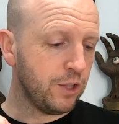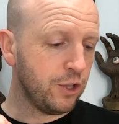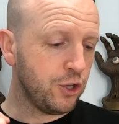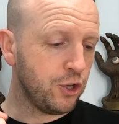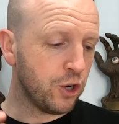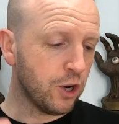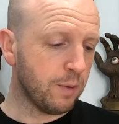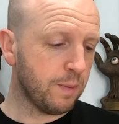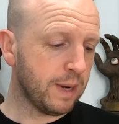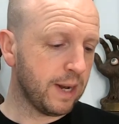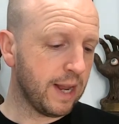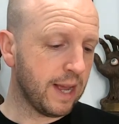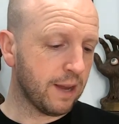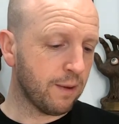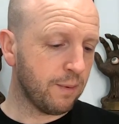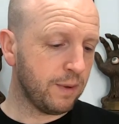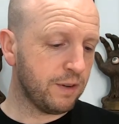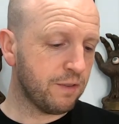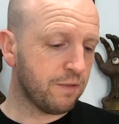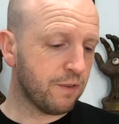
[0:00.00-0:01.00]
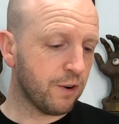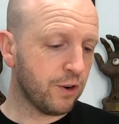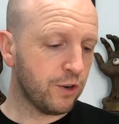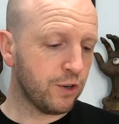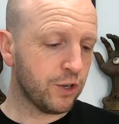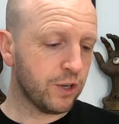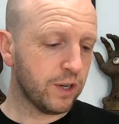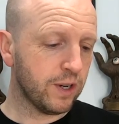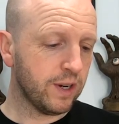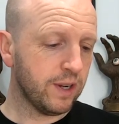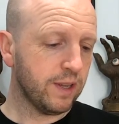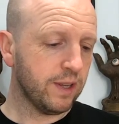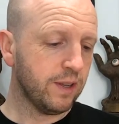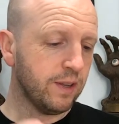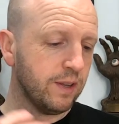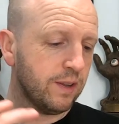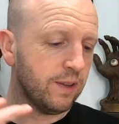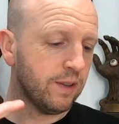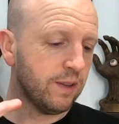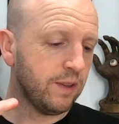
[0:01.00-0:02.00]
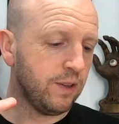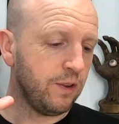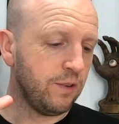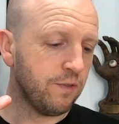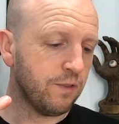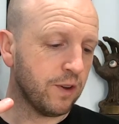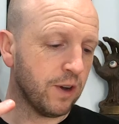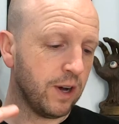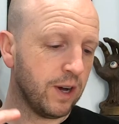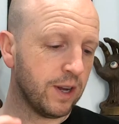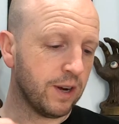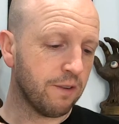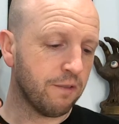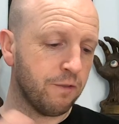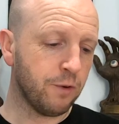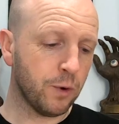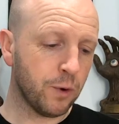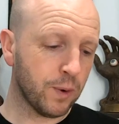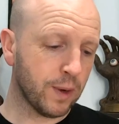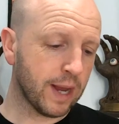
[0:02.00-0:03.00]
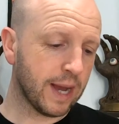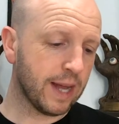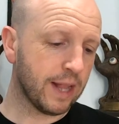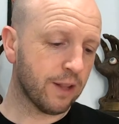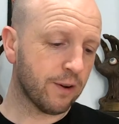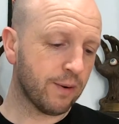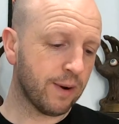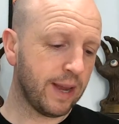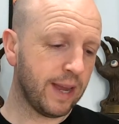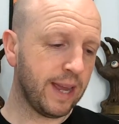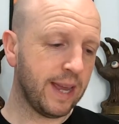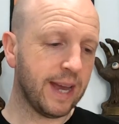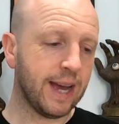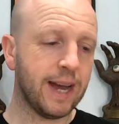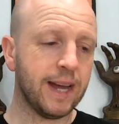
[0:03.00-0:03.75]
German language version. You've got a photo gallery.